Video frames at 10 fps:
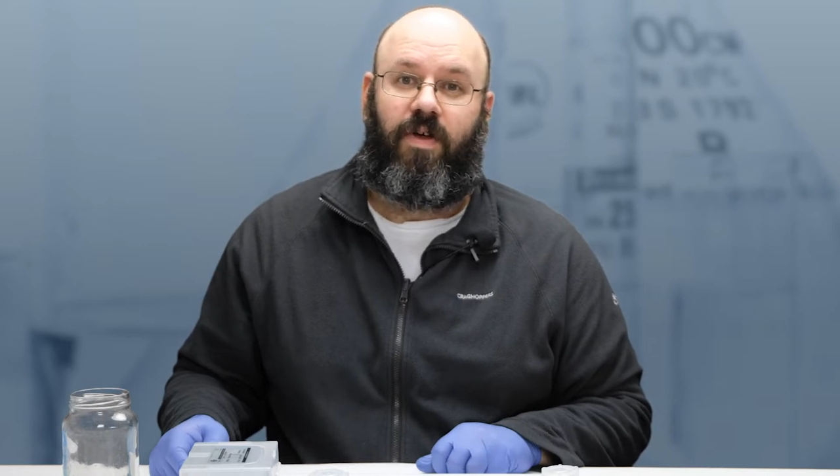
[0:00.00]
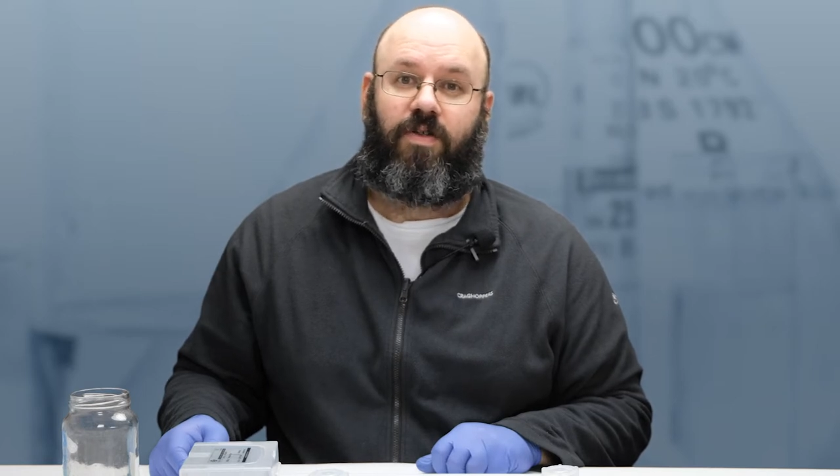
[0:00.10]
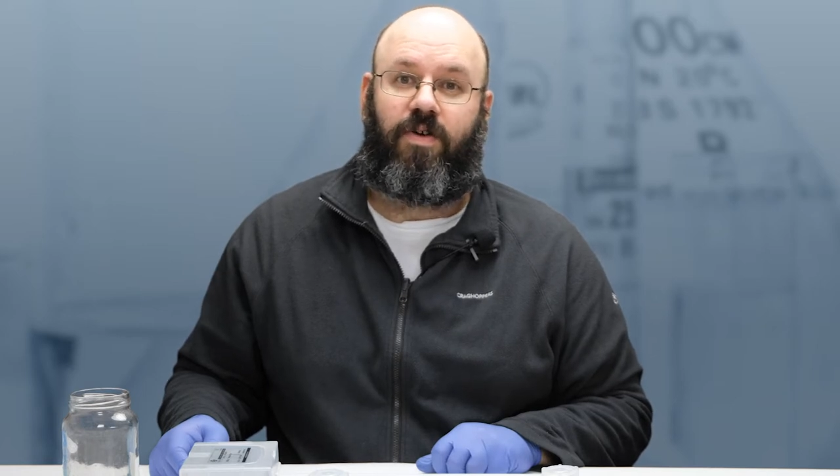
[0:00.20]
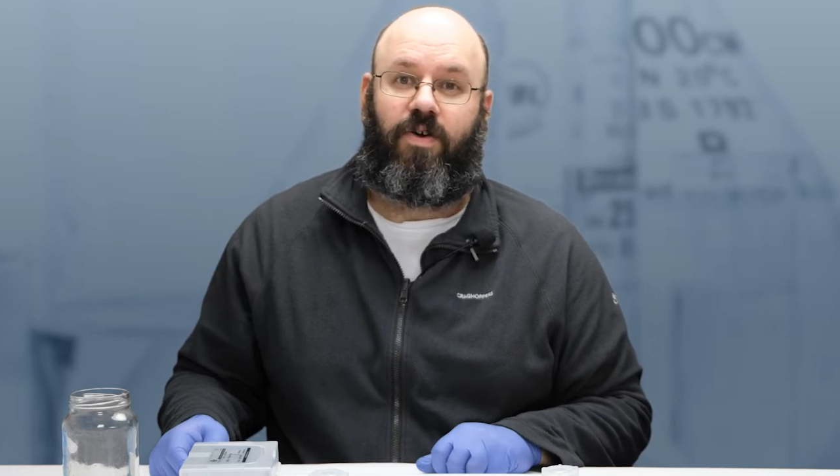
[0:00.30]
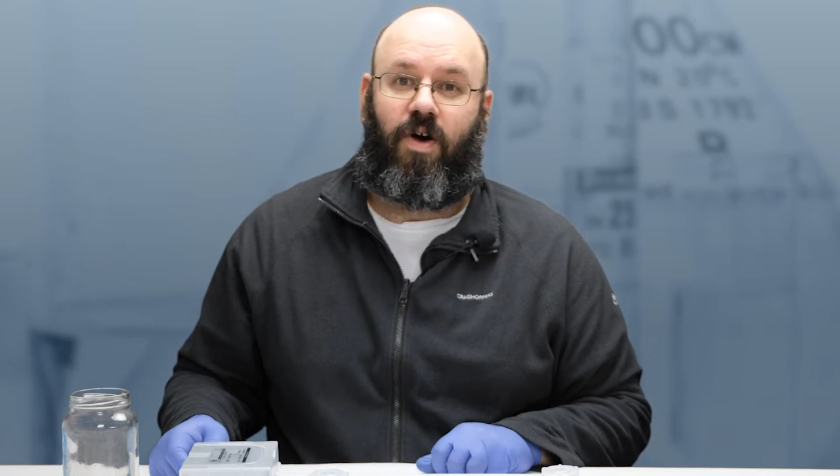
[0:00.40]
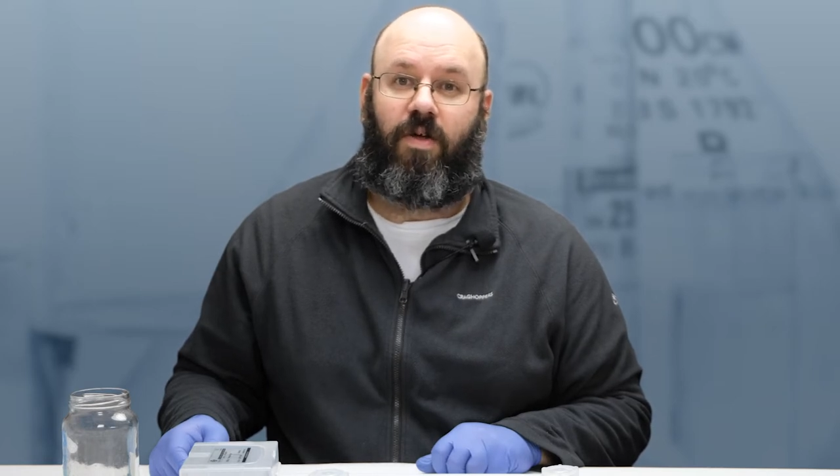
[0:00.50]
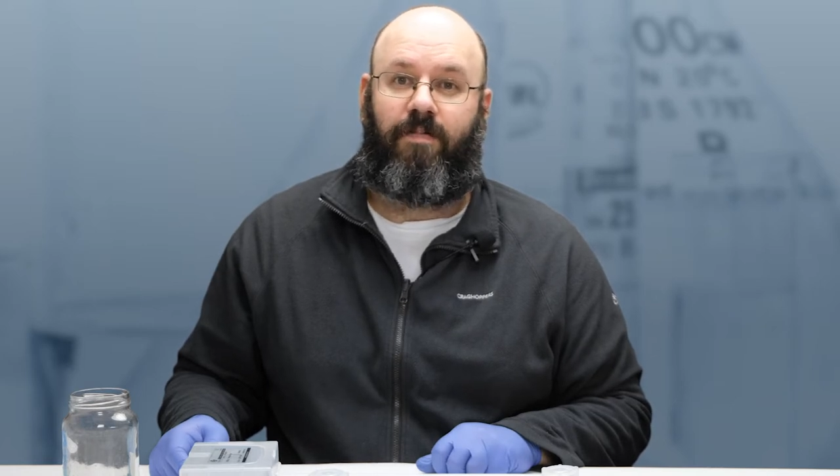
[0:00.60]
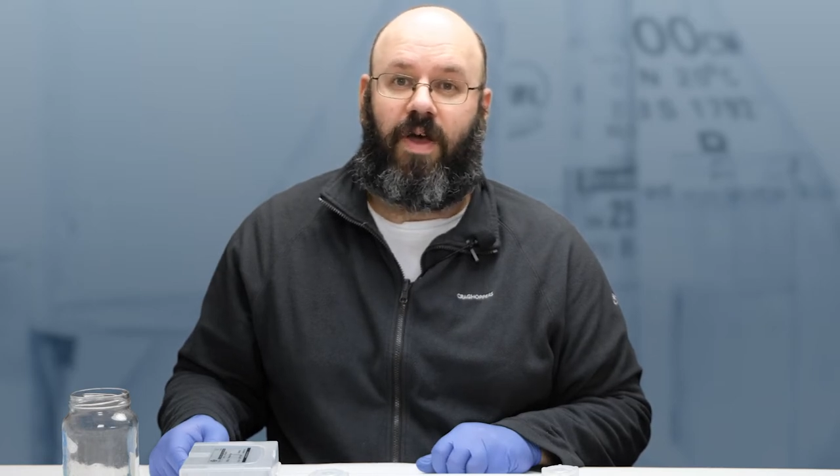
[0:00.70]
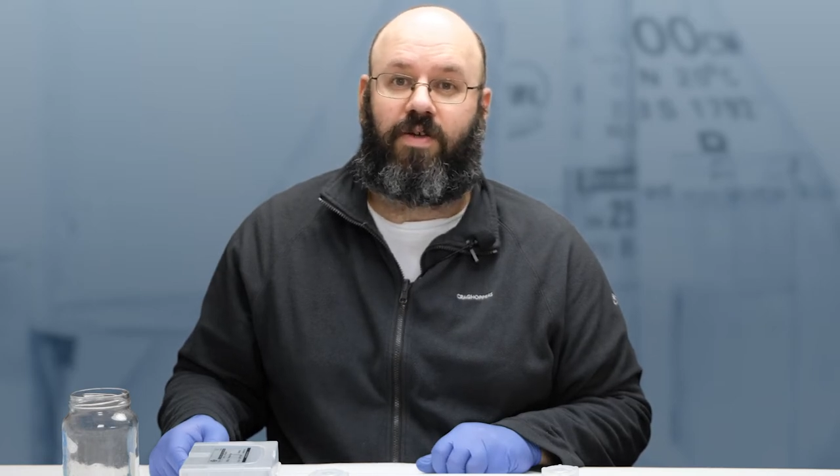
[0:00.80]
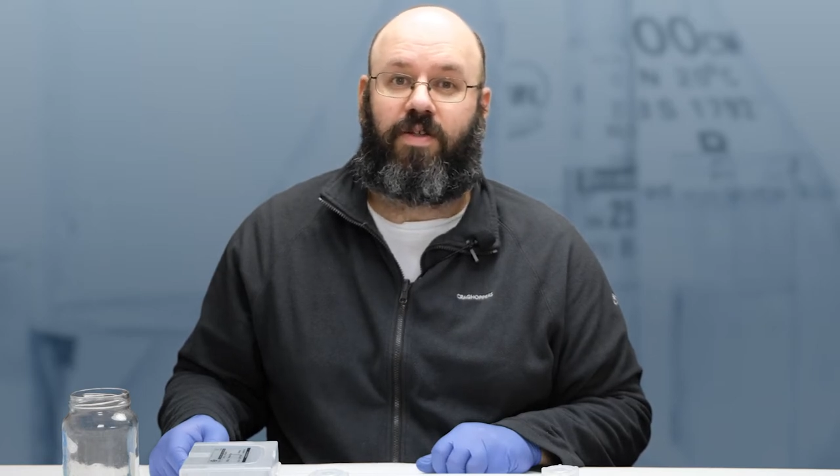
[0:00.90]
to
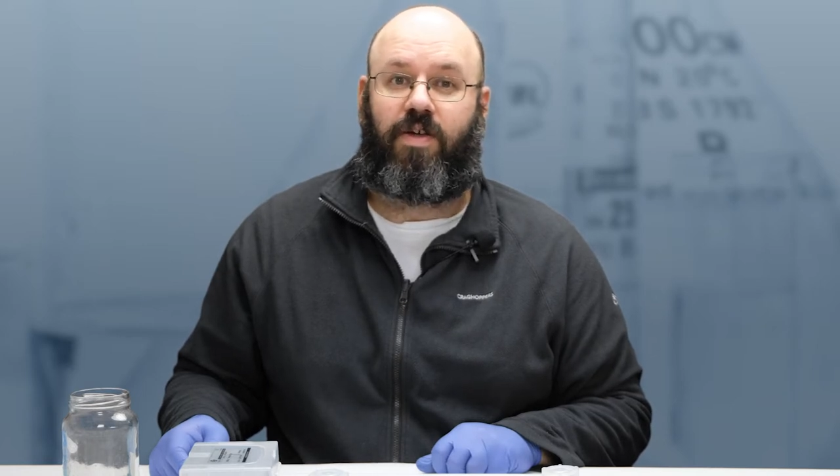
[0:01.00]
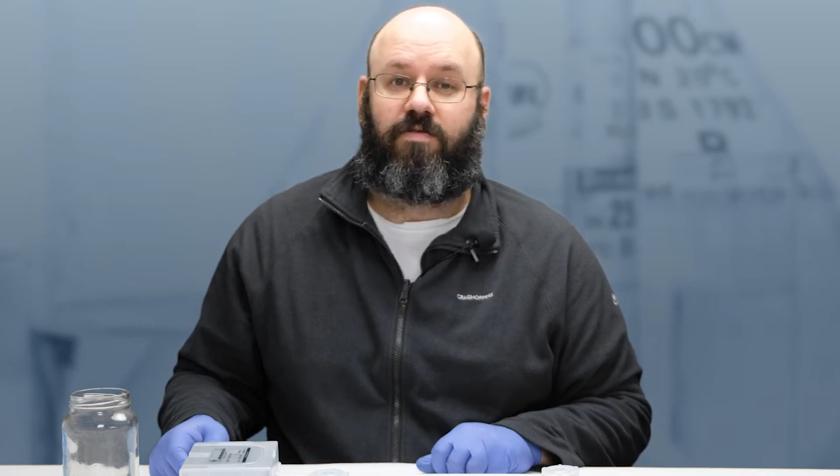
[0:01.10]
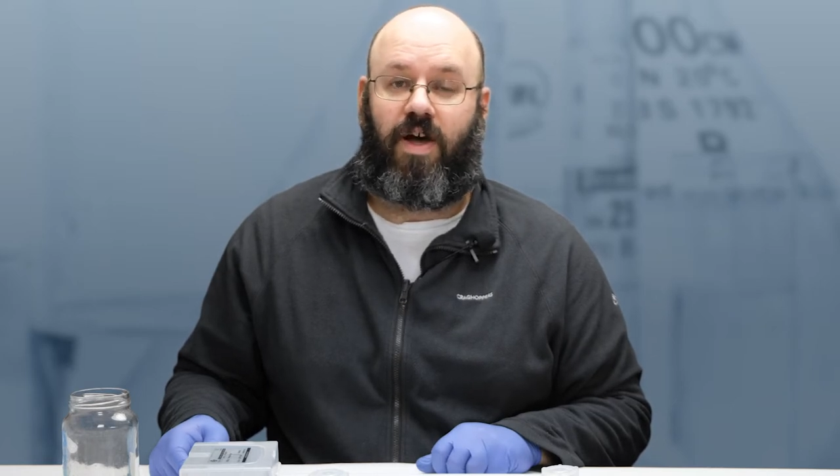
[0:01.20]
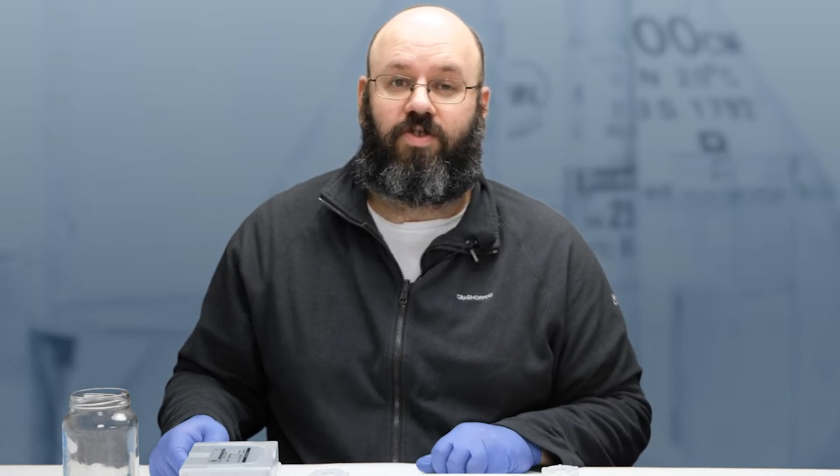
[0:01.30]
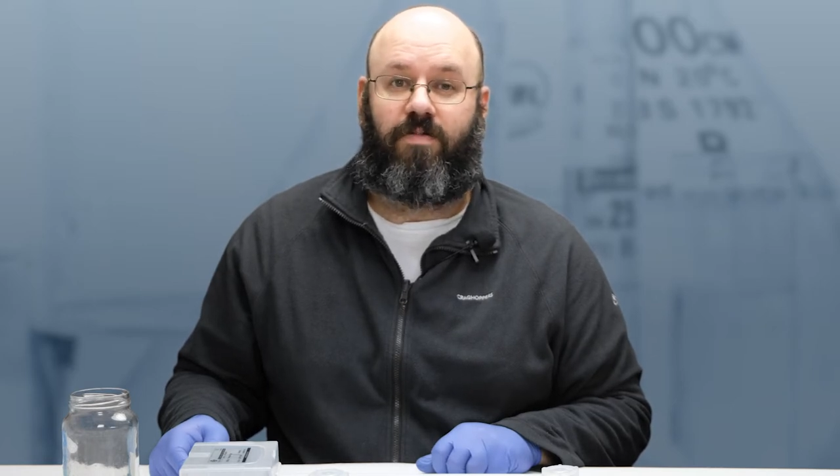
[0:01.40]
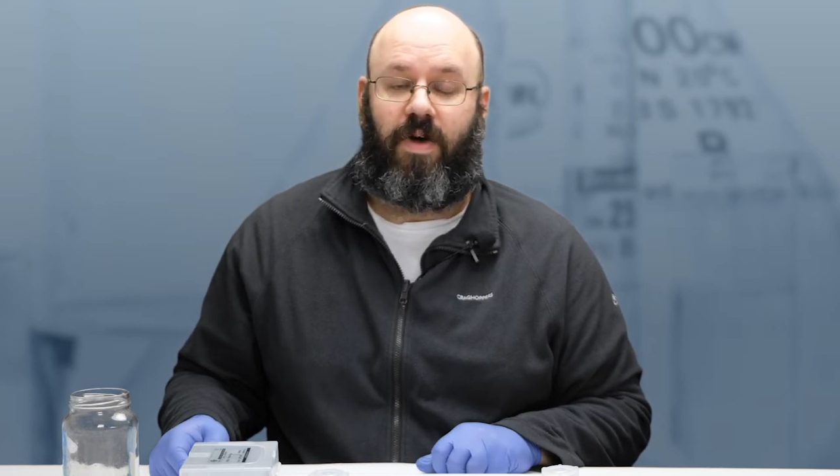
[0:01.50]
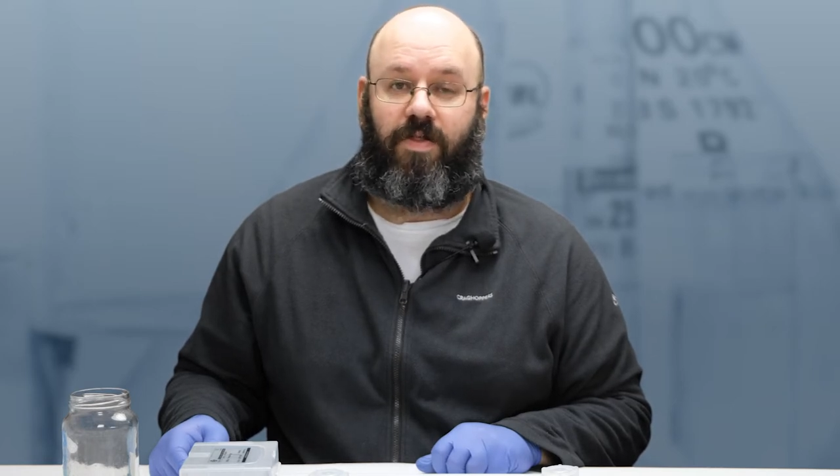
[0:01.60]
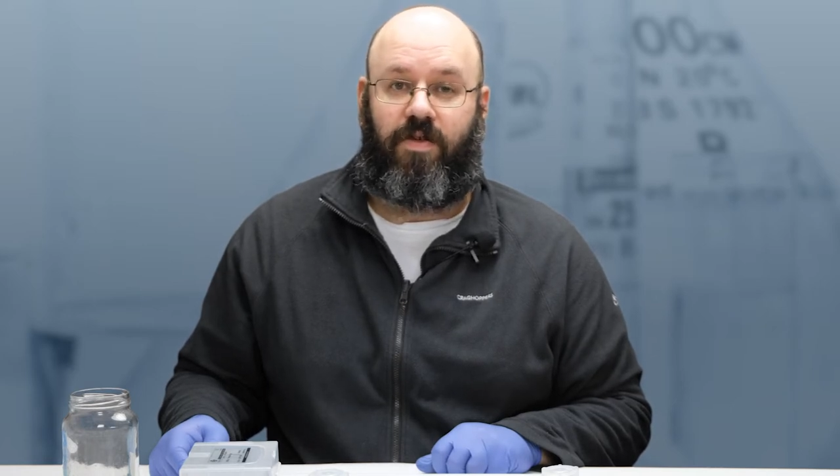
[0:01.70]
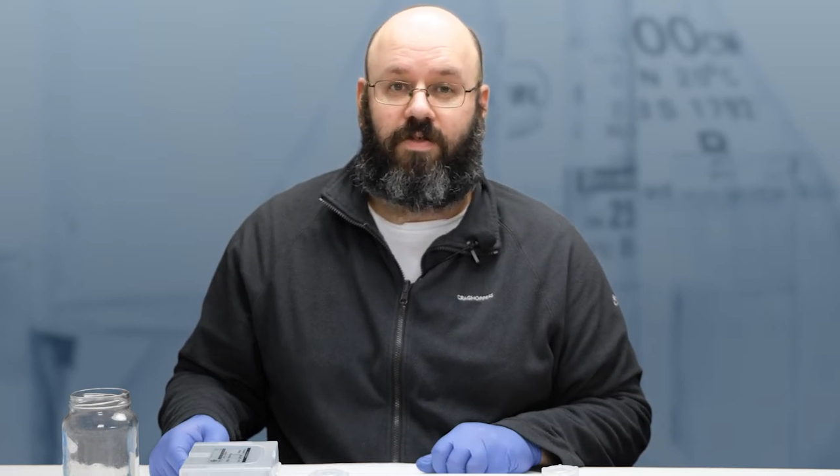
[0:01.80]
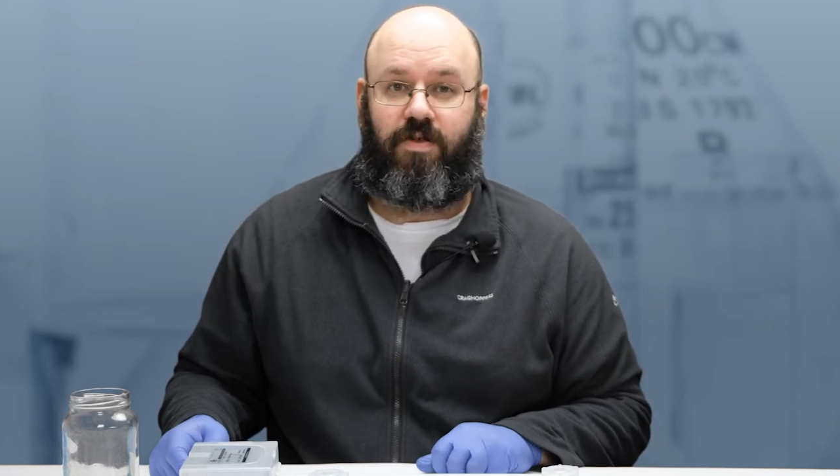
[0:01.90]
column-based extraction
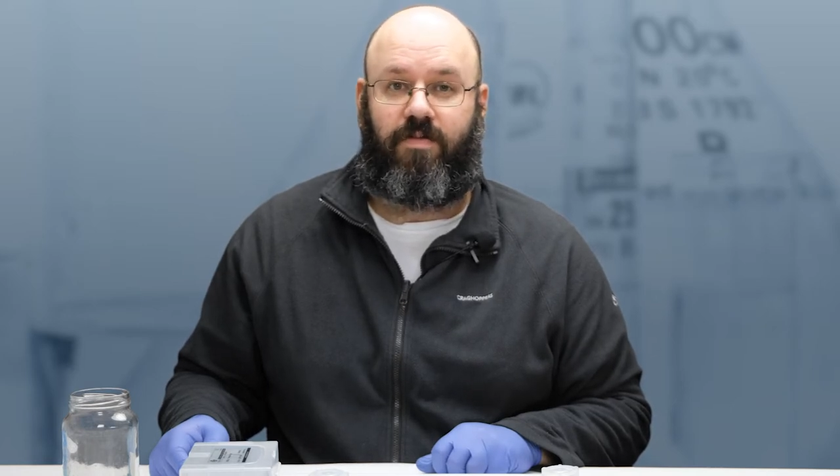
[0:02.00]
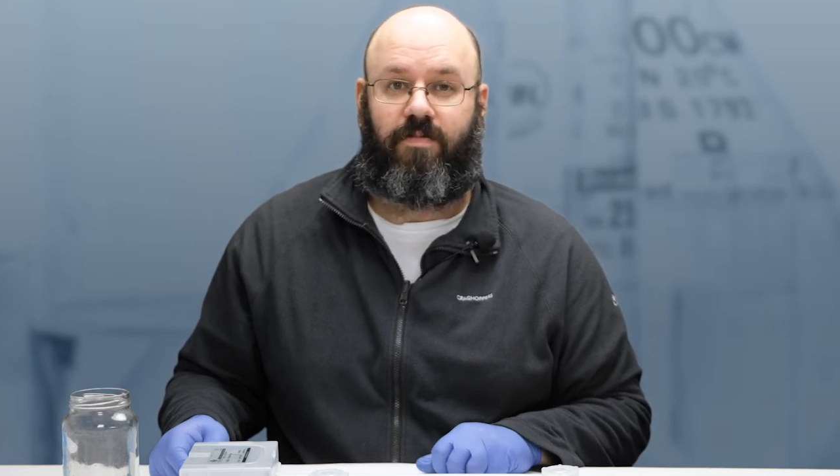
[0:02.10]
methods.